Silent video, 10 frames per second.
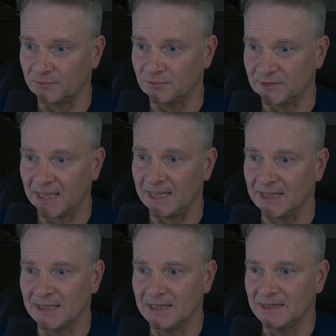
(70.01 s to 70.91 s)
to
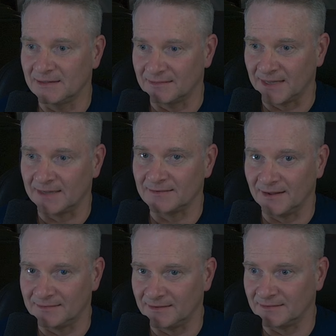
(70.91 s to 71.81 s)
take that
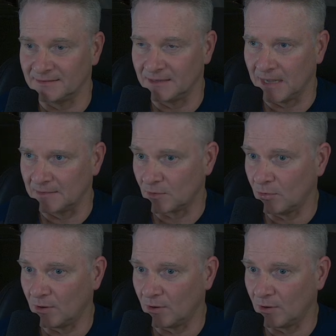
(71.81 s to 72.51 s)
identity, of